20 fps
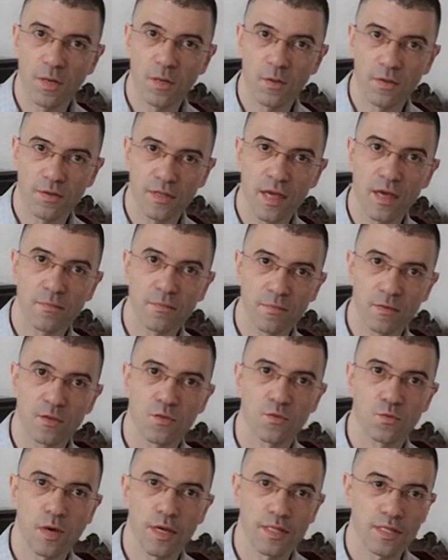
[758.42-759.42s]
in depth is
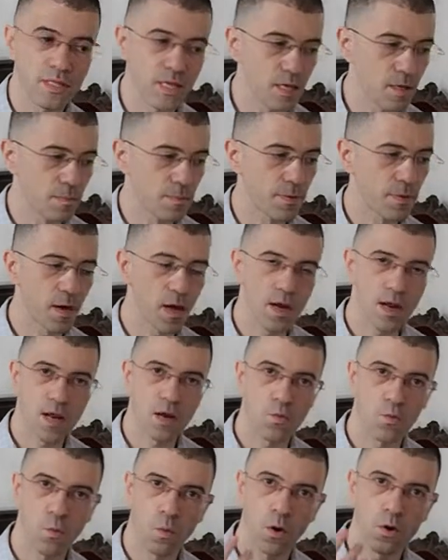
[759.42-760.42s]
quite deep, and then
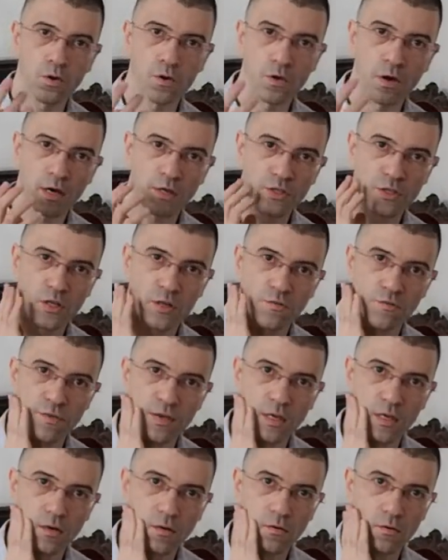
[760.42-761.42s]
what you actually
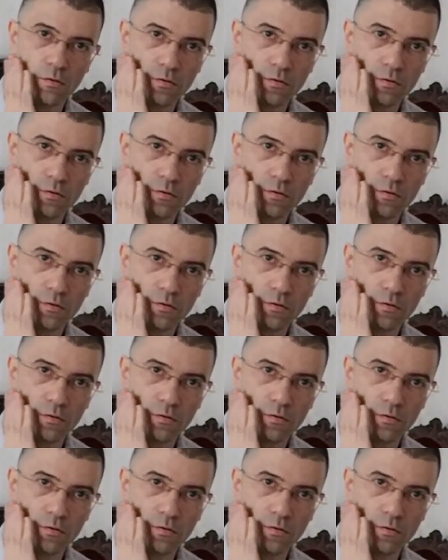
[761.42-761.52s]
feel,